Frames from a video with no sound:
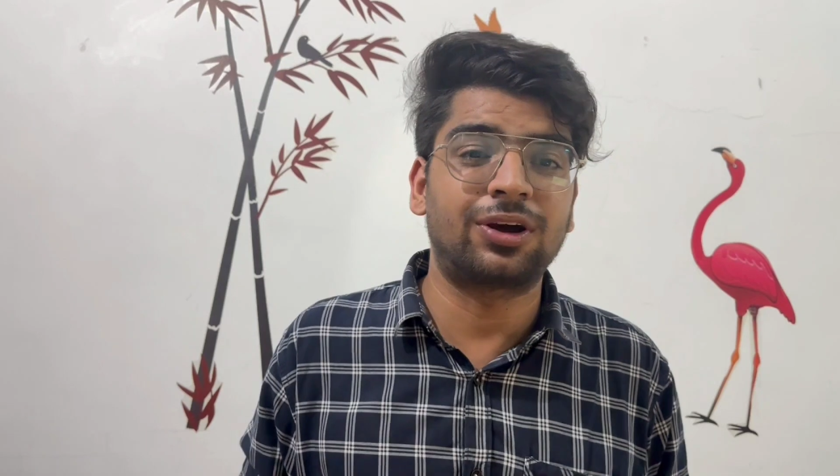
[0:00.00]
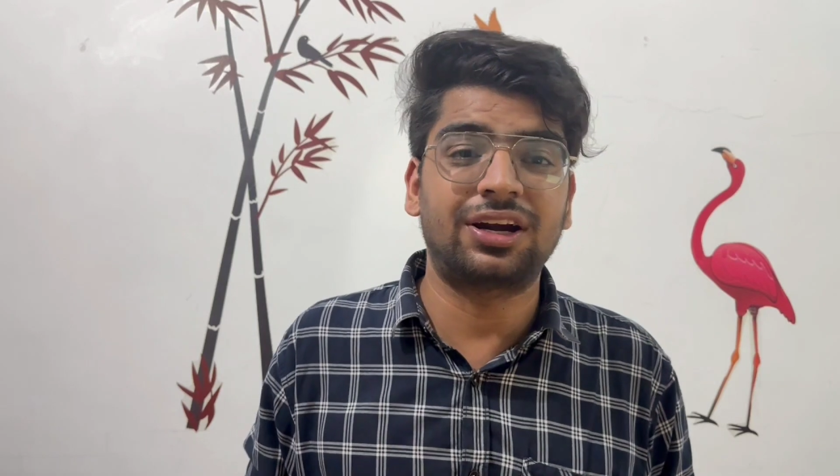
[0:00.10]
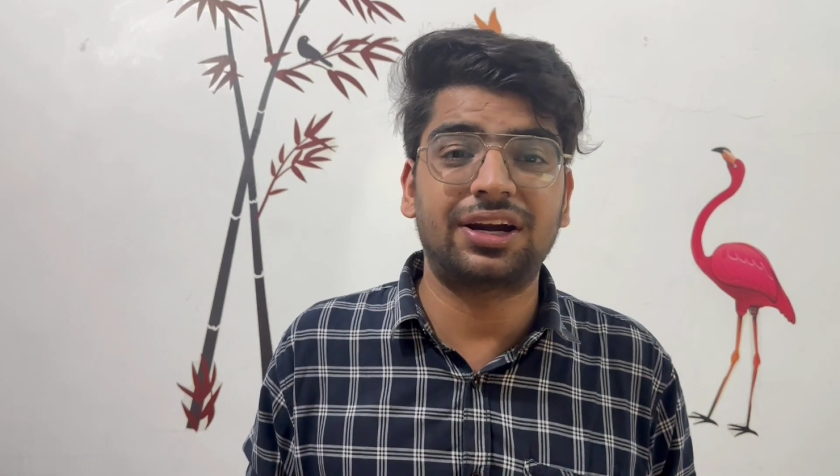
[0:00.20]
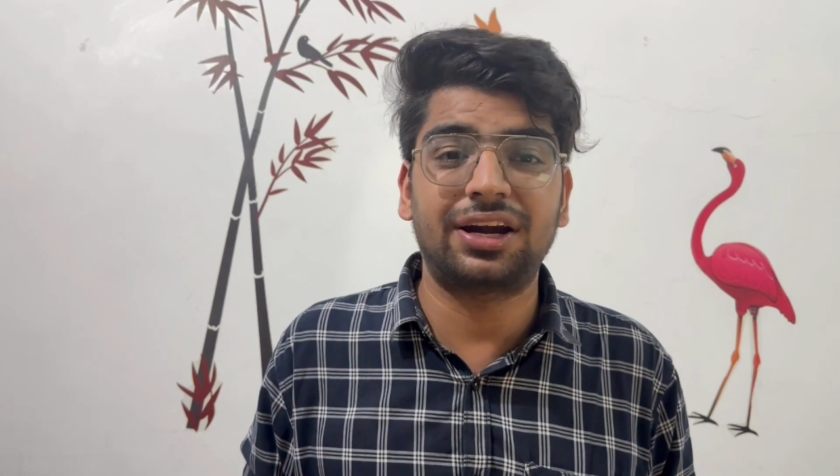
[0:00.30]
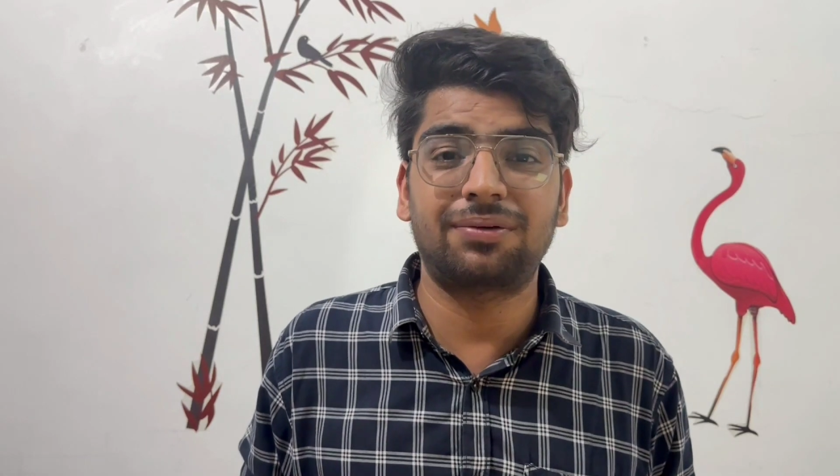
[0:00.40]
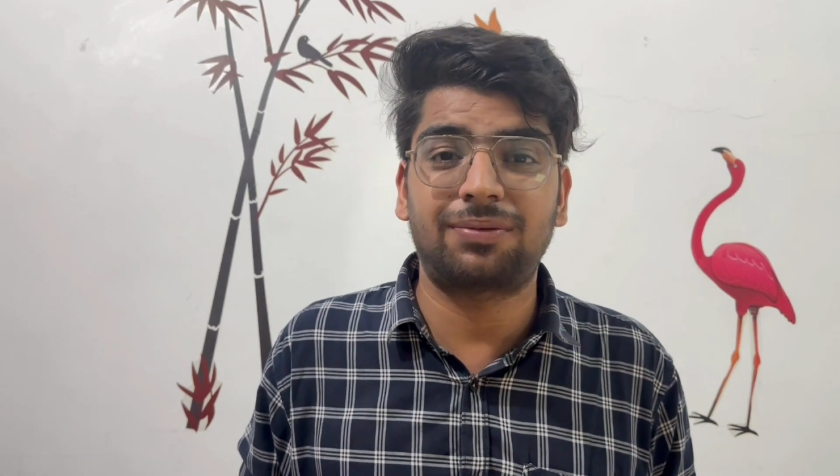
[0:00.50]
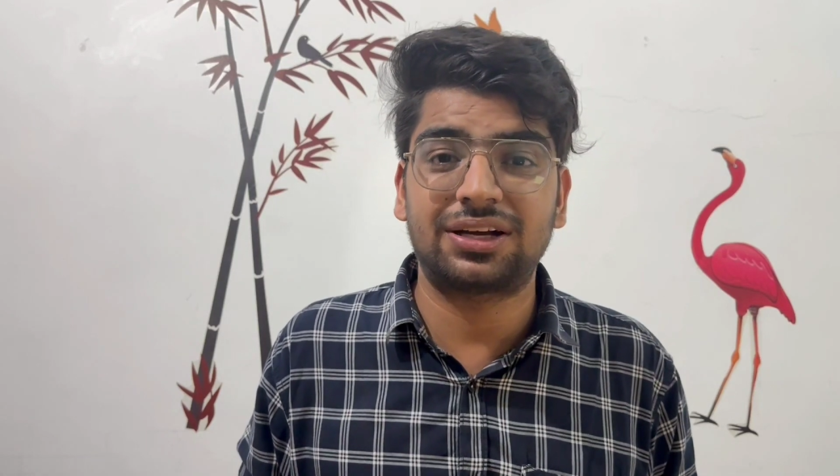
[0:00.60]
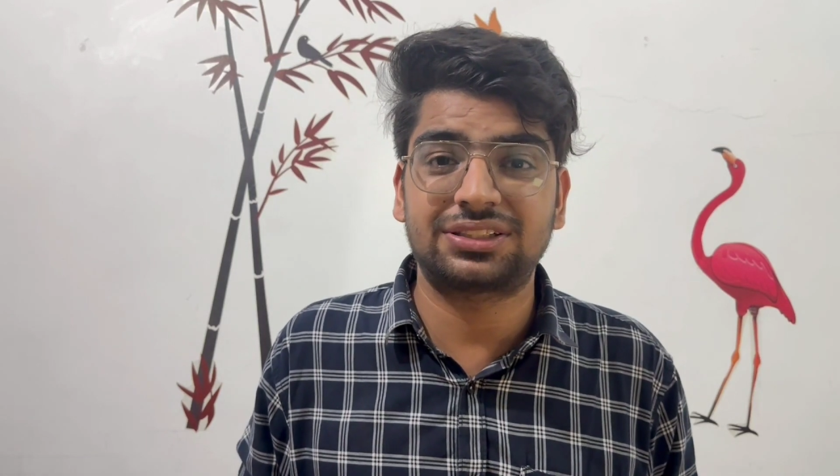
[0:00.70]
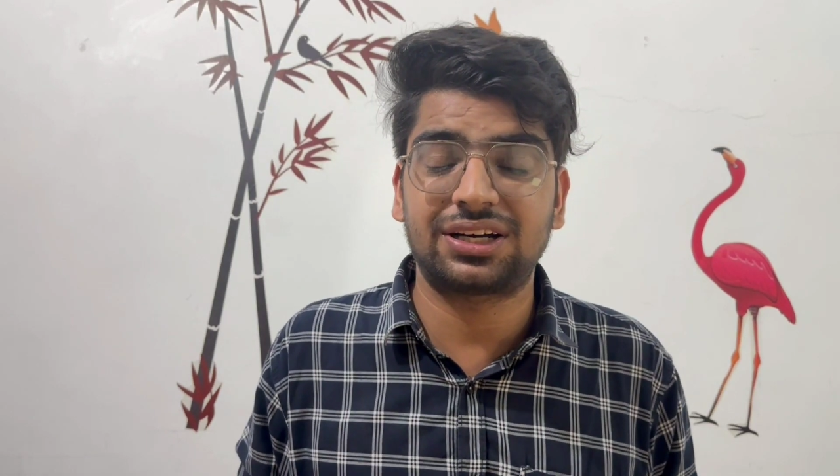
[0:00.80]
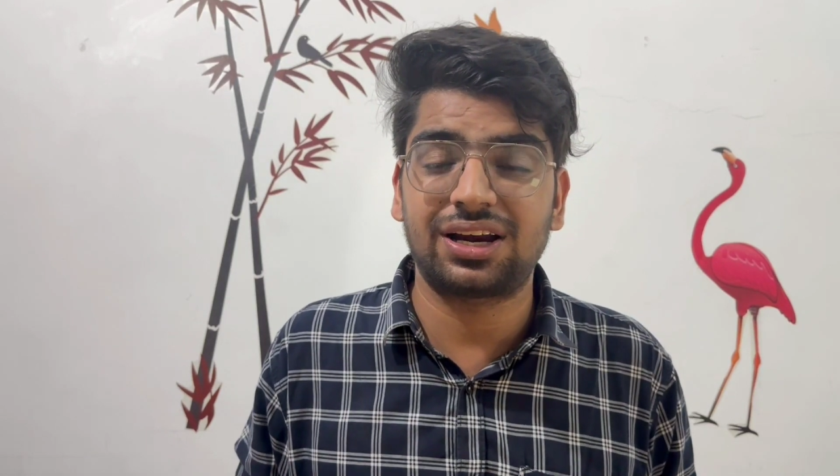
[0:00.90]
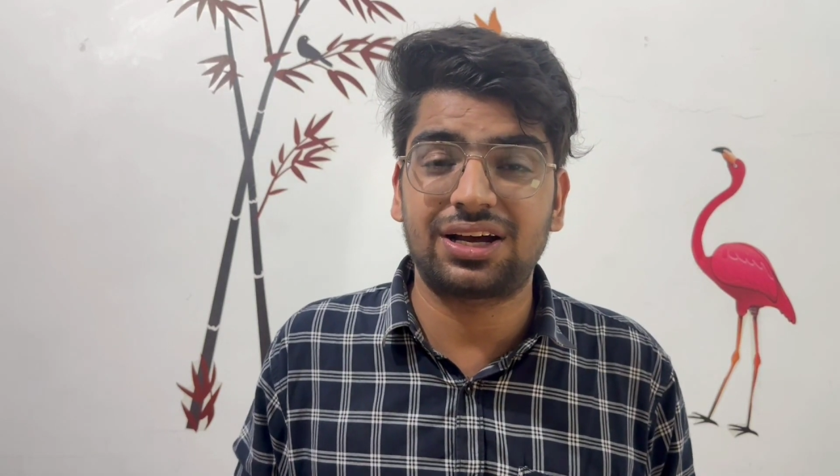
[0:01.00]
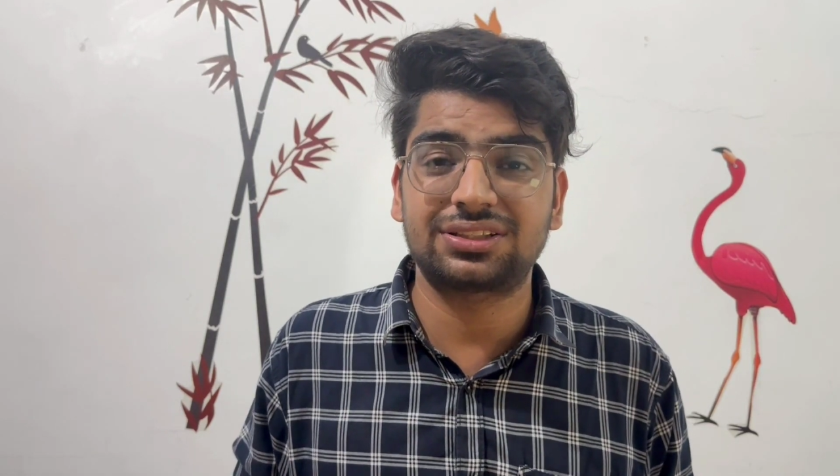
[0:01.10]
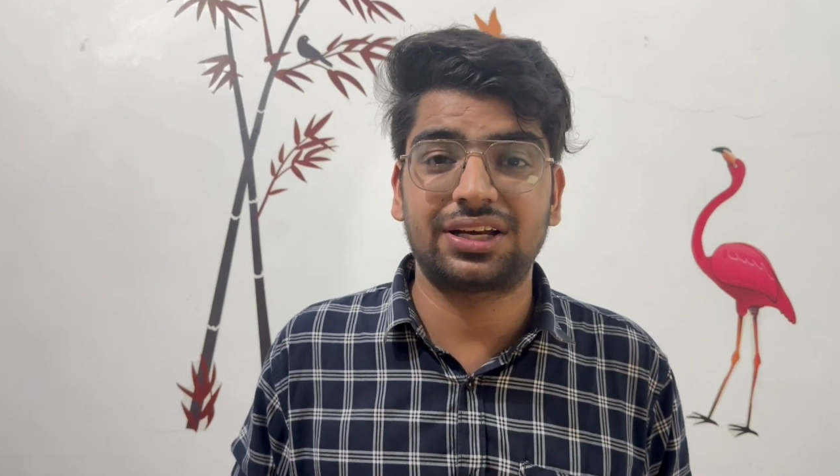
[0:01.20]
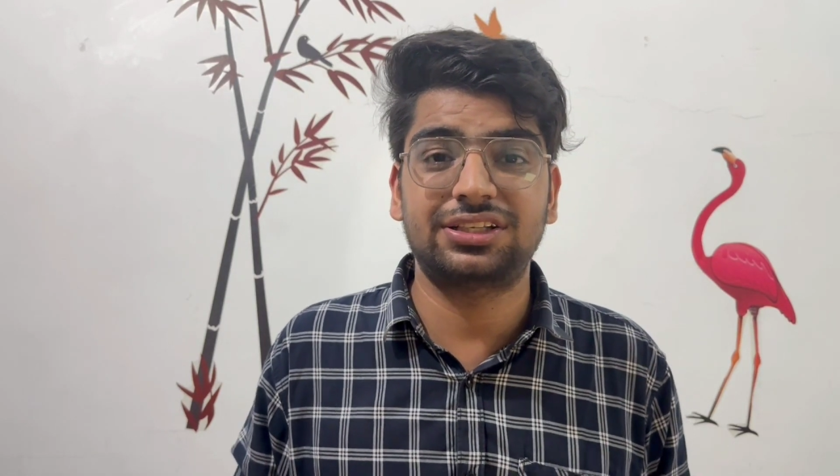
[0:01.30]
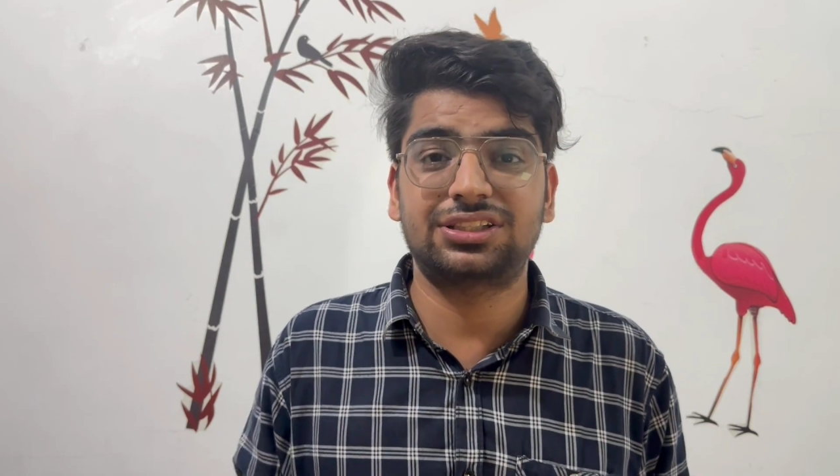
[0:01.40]
can attend a
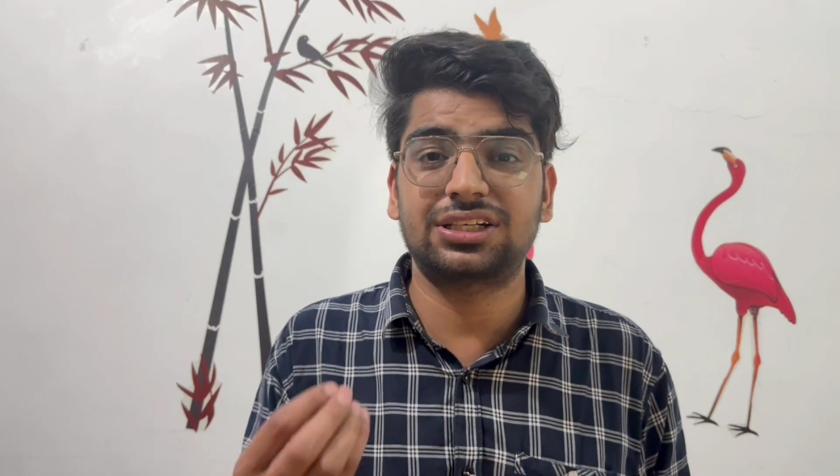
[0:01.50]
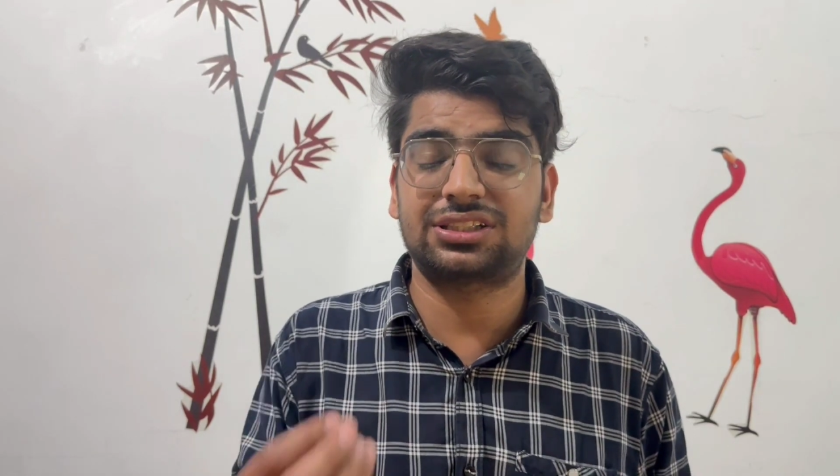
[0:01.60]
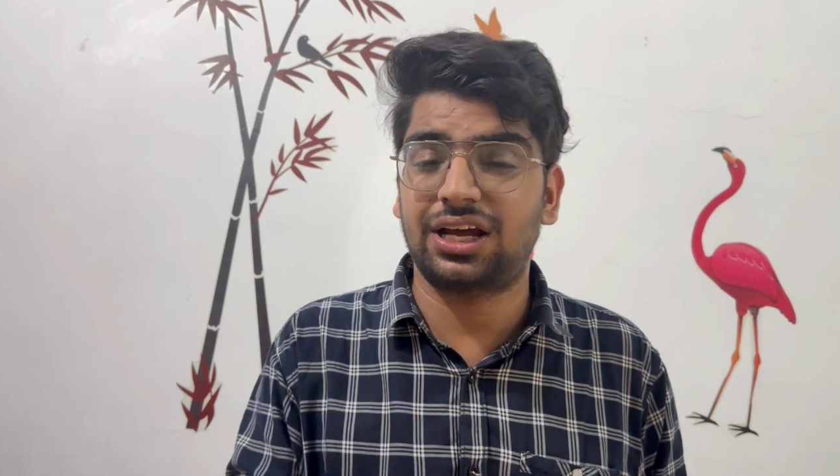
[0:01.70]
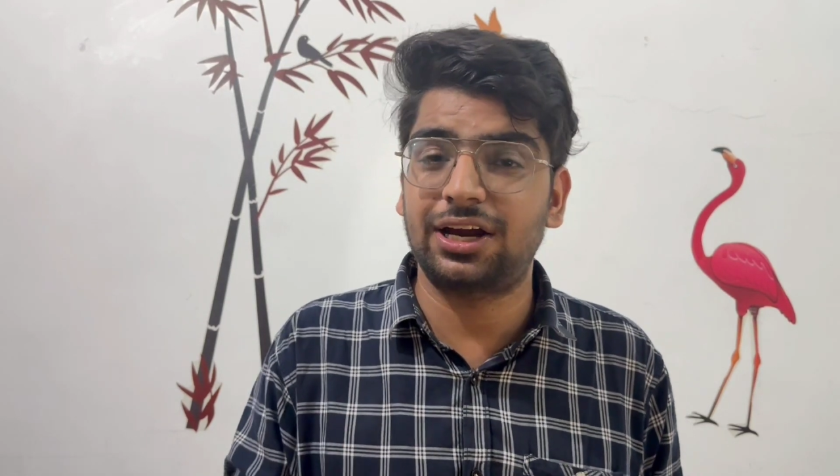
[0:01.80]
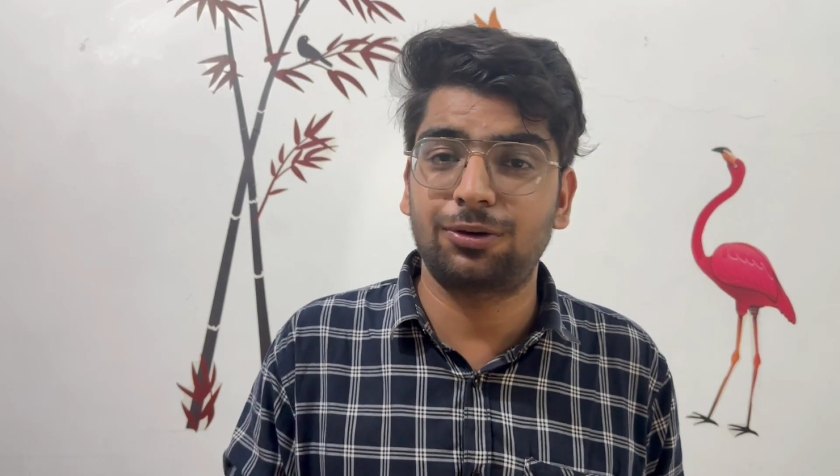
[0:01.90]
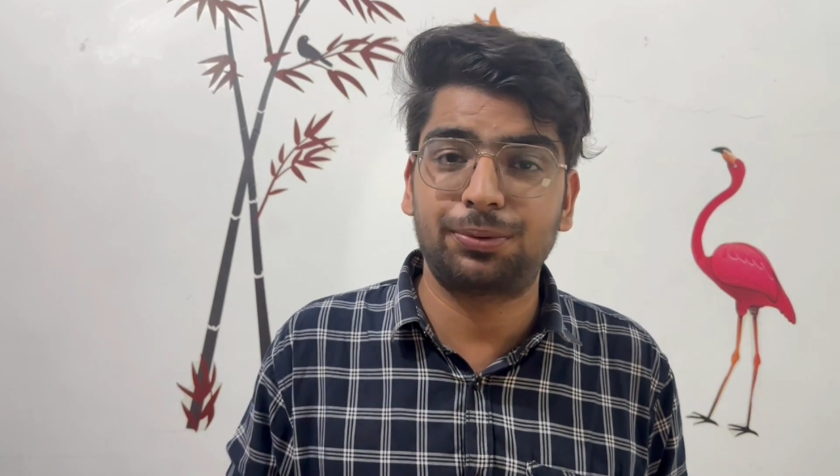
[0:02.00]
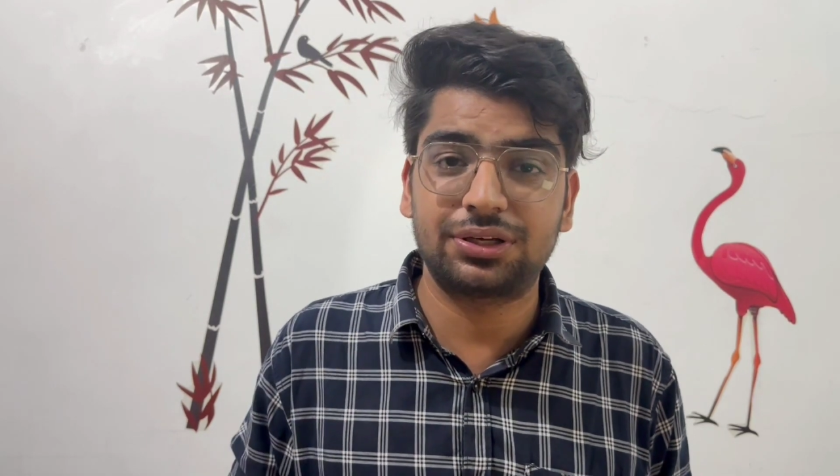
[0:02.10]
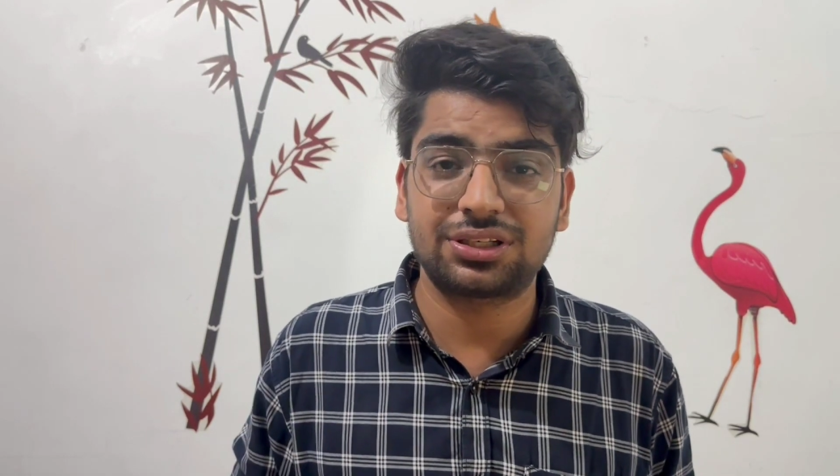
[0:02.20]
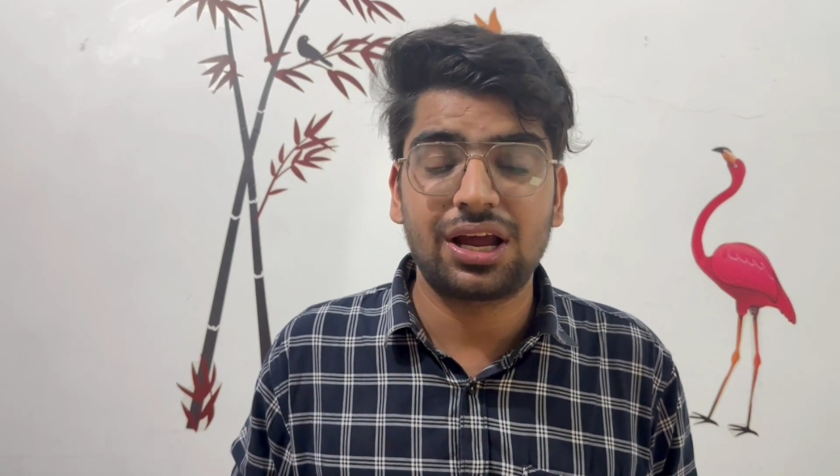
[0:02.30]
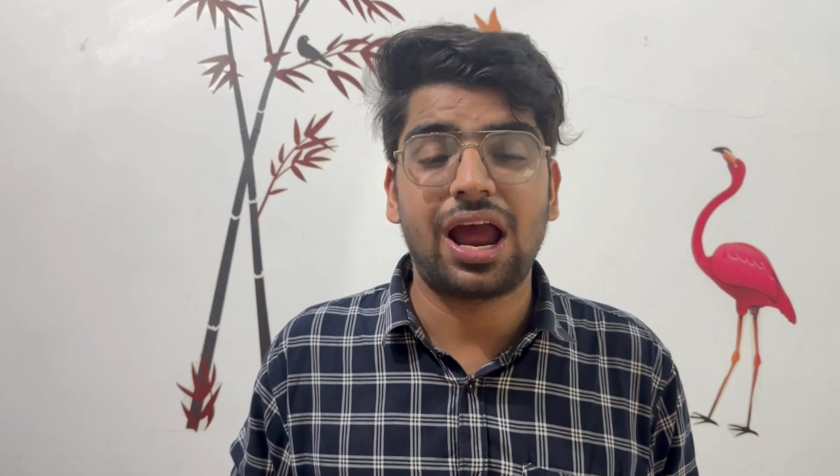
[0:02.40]
masterclass in just 9 rupees